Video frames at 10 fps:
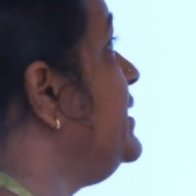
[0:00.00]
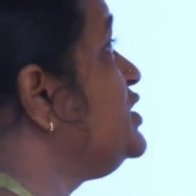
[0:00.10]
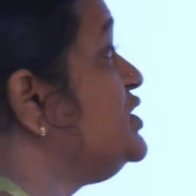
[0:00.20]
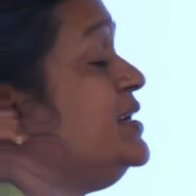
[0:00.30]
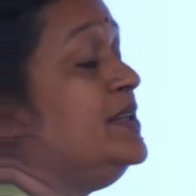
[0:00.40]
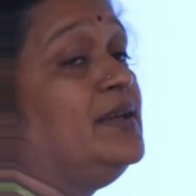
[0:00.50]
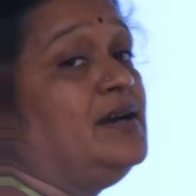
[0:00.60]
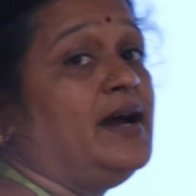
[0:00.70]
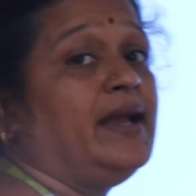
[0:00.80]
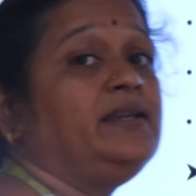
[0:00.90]
reduction in
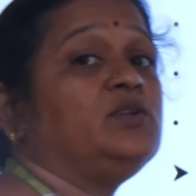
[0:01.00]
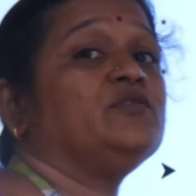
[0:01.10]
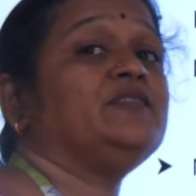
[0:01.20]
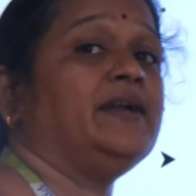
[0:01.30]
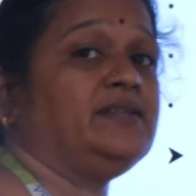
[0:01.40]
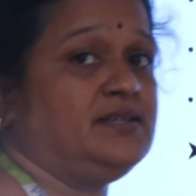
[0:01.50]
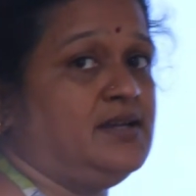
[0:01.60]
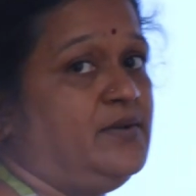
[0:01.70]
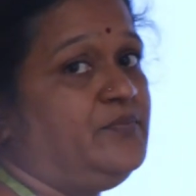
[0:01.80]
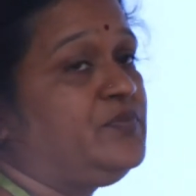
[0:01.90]
the height of the
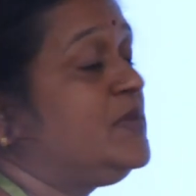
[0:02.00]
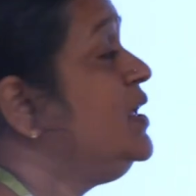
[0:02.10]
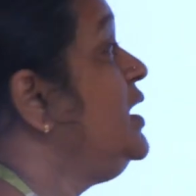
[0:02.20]
antenna.